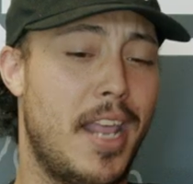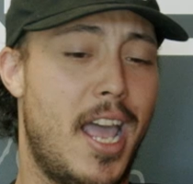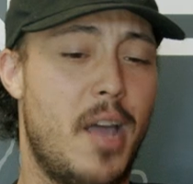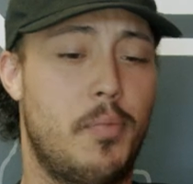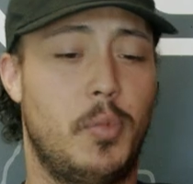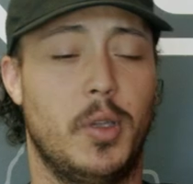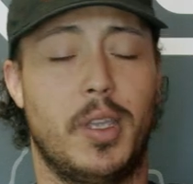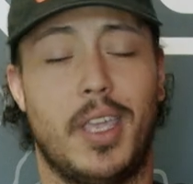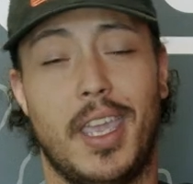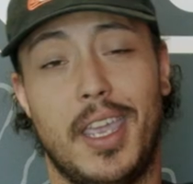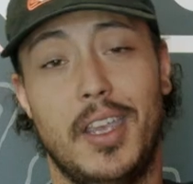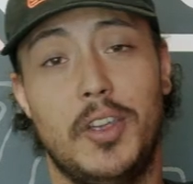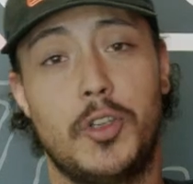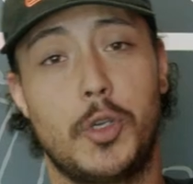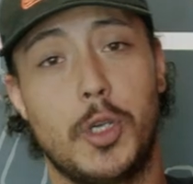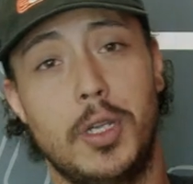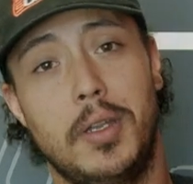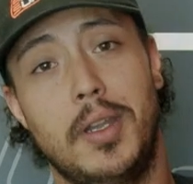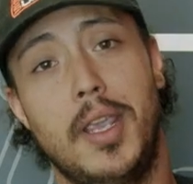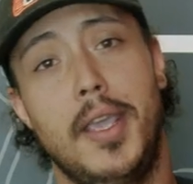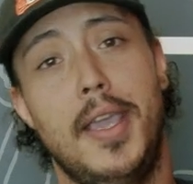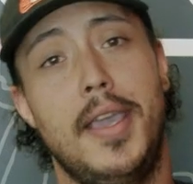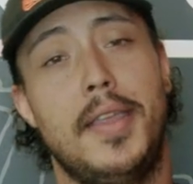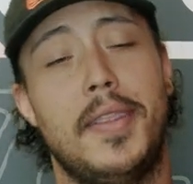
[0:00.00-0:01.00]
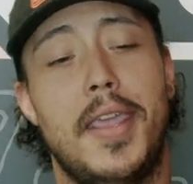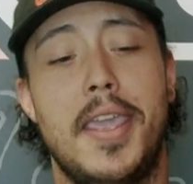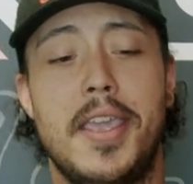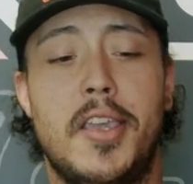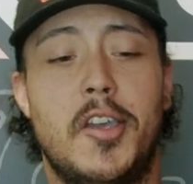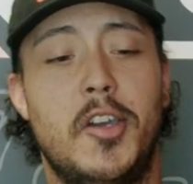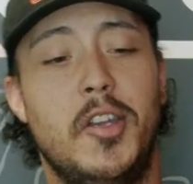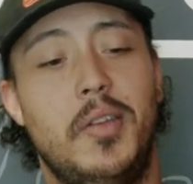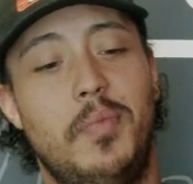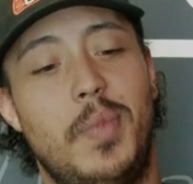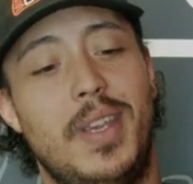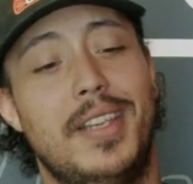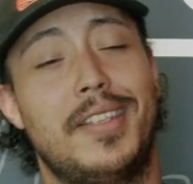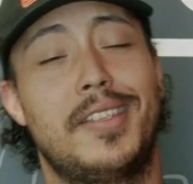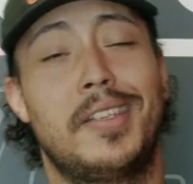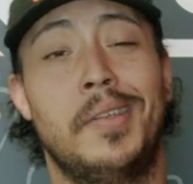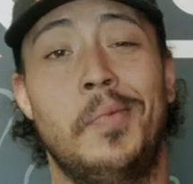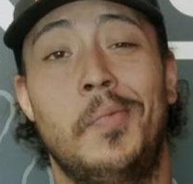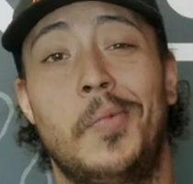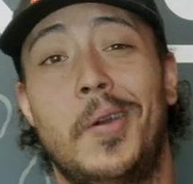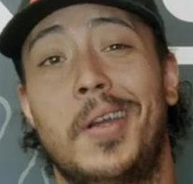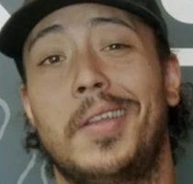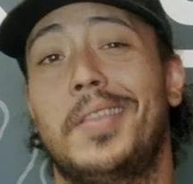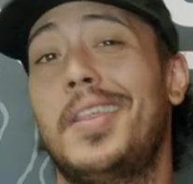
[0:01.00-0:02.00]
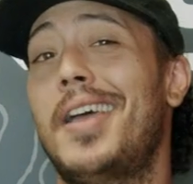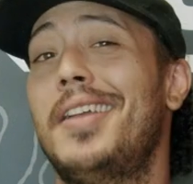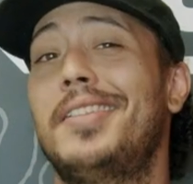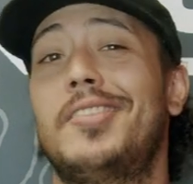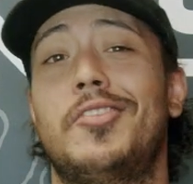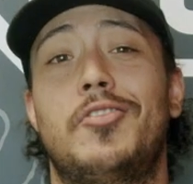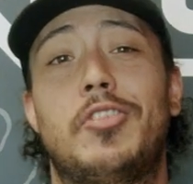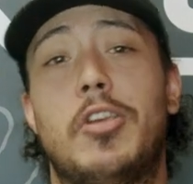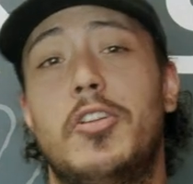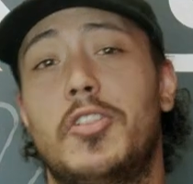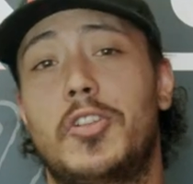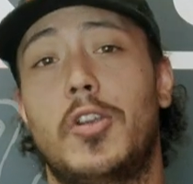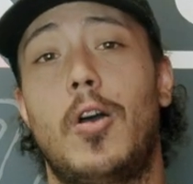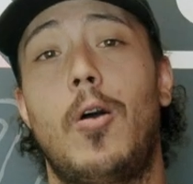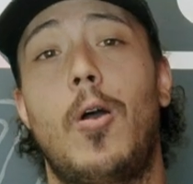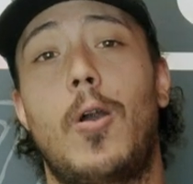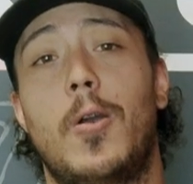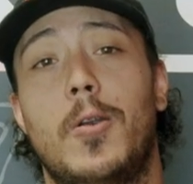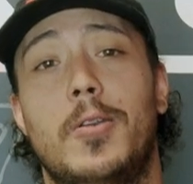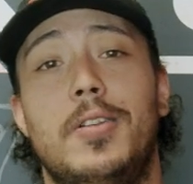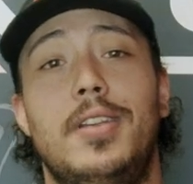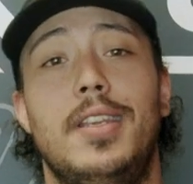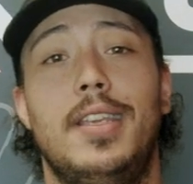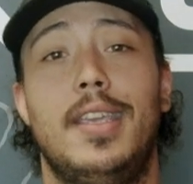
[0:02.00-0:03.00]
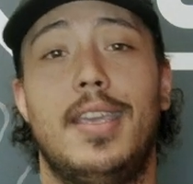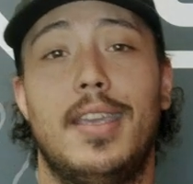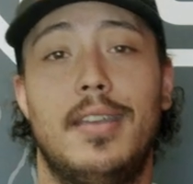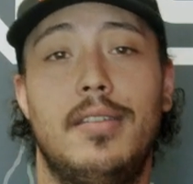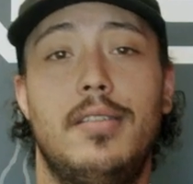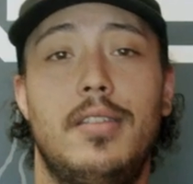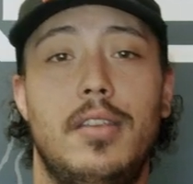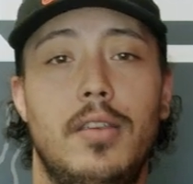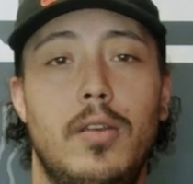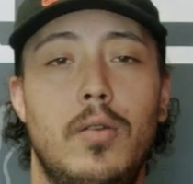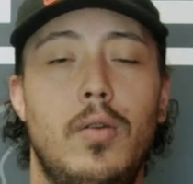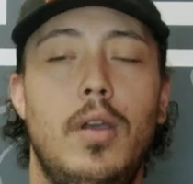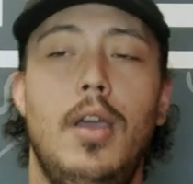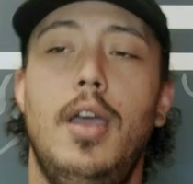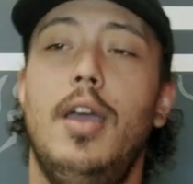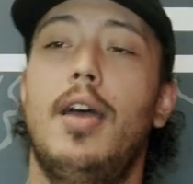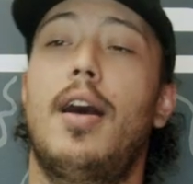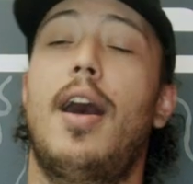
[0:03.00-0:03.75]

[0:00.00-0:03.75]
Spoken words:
application, they could be somewhere that's just hard to get to.